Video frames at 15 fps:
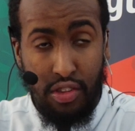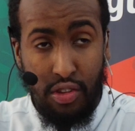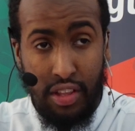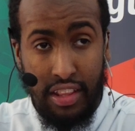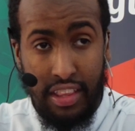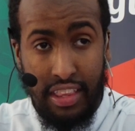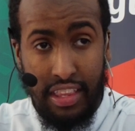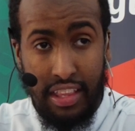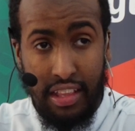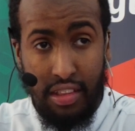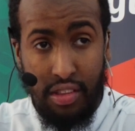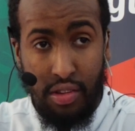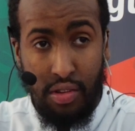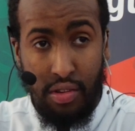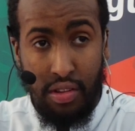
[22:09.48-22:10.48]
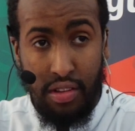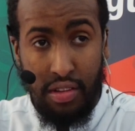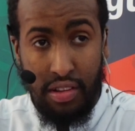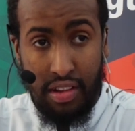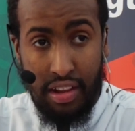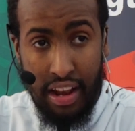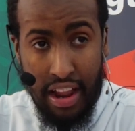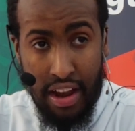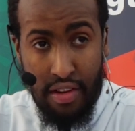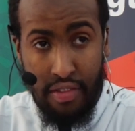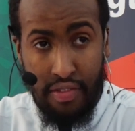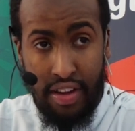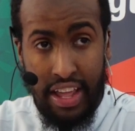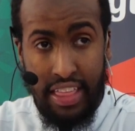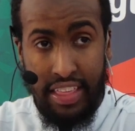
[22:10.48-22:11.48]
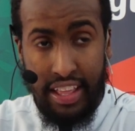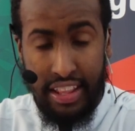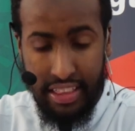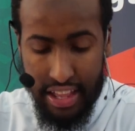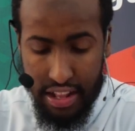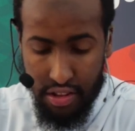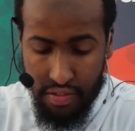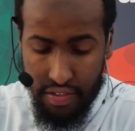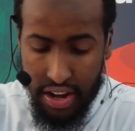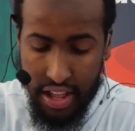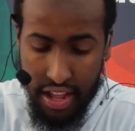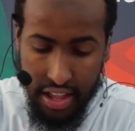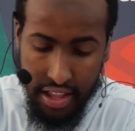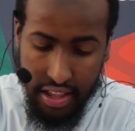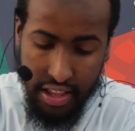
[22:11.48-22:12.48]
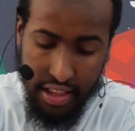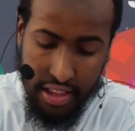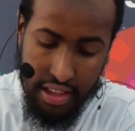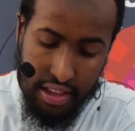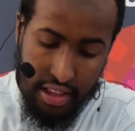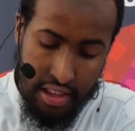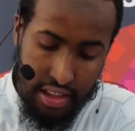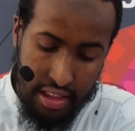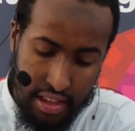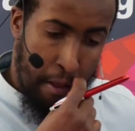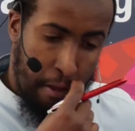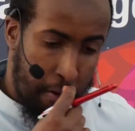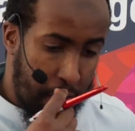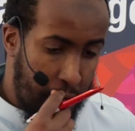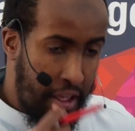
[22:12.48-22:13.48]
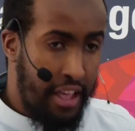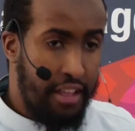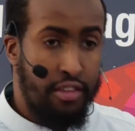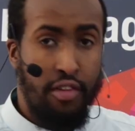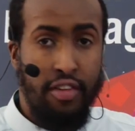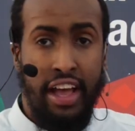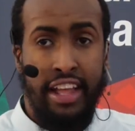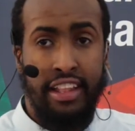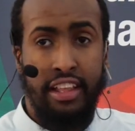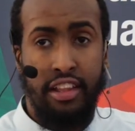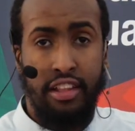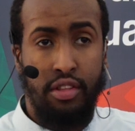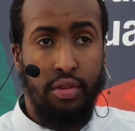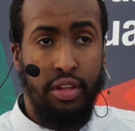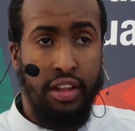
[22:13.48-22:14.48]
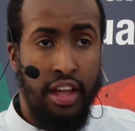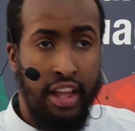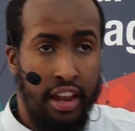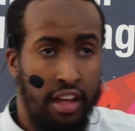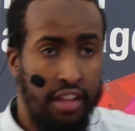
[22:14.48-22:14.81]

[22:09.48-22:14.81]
to clarify the intent of Allah so yeah sorry I didn't do it like